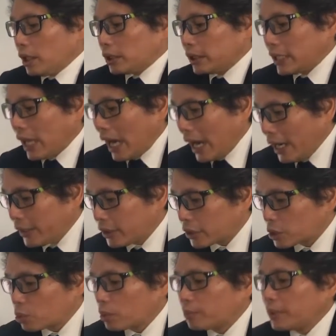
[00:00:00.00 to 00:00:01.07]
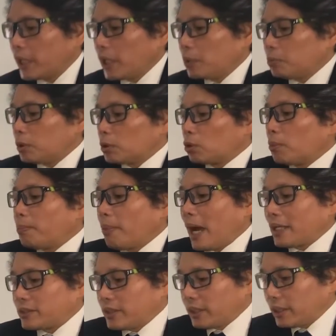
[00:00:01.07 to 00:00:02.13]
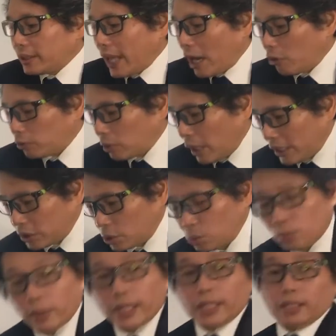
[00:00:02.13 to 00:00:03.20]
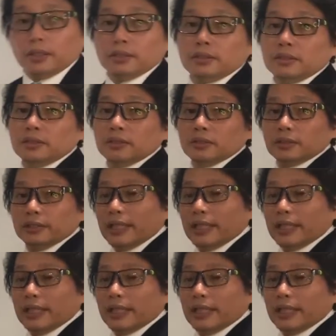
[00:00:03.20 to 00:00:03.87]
the others will be able to pass it down as well.